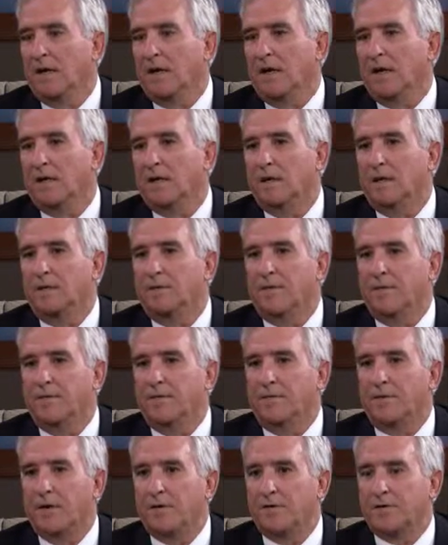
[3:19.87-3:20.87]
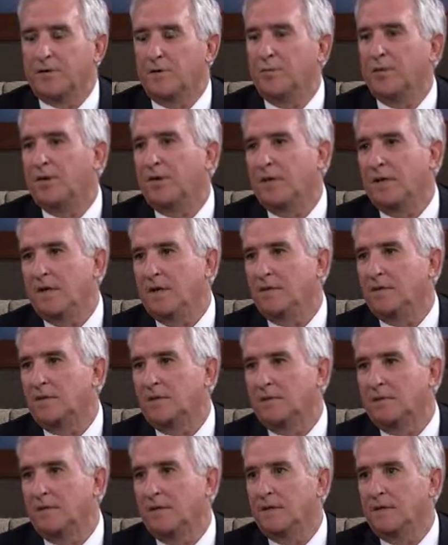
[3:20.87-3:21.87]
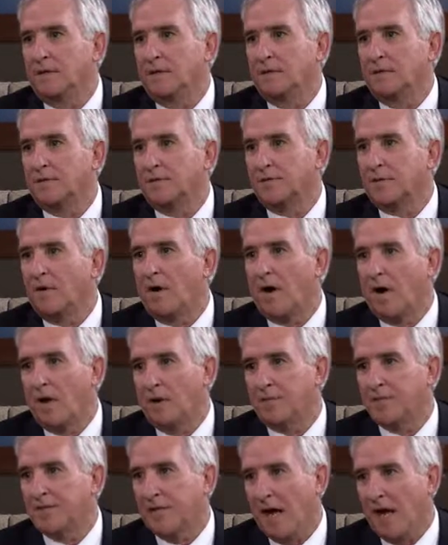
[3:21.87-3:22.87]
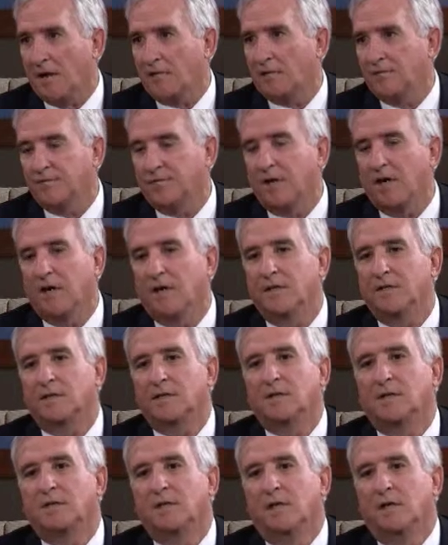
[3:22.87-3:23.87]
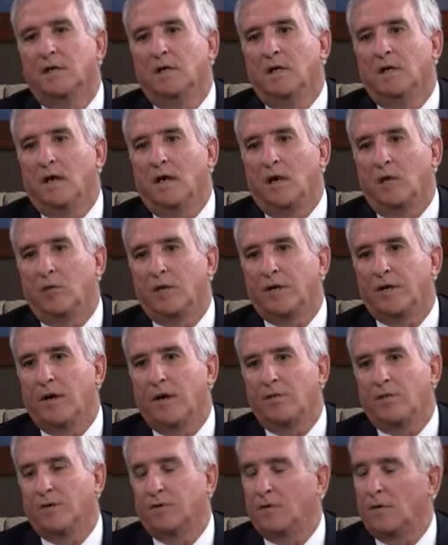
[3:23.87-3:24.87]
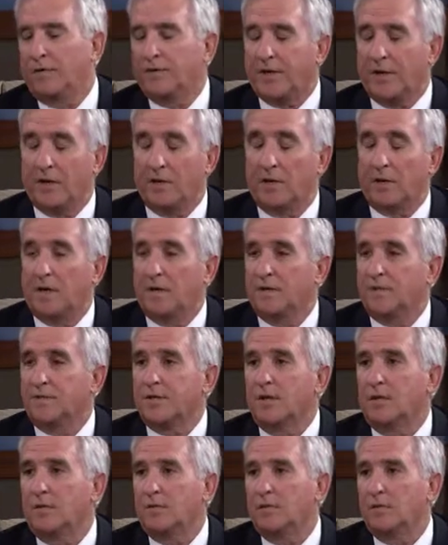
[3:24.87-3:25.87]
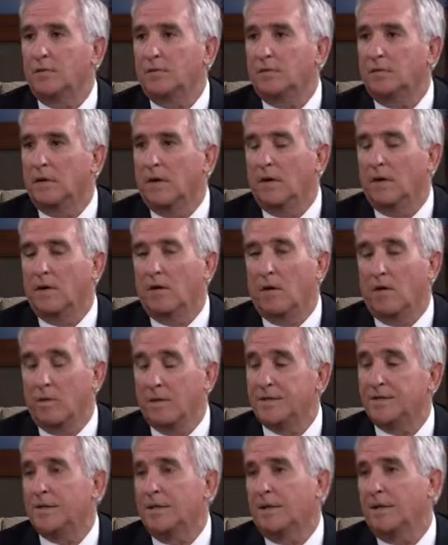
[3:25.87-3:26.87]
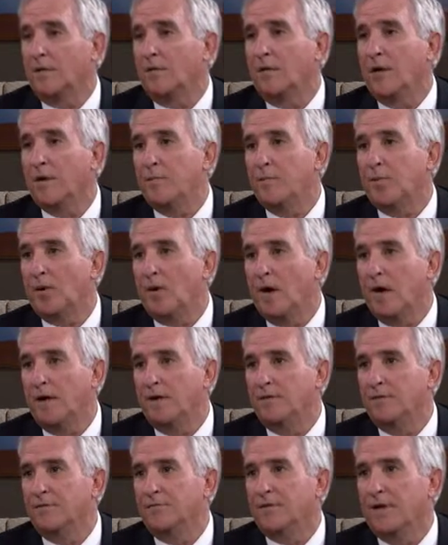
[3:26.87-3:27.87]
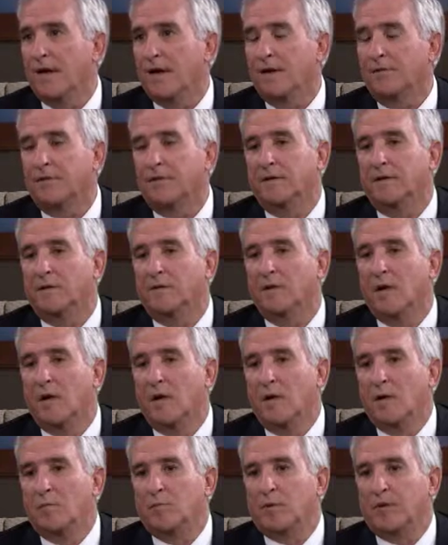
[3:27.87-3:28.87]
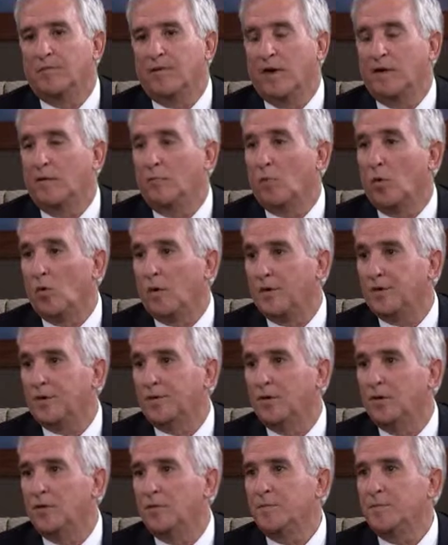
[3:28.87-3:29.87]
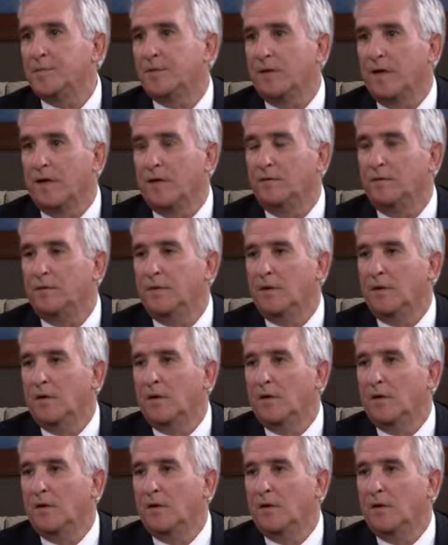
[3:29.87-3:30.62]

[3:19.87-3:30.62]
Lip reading: And those are pretty easily described. Sacrifice, we know that North Carolina has always taken great pride in the fact that it provided more troops and had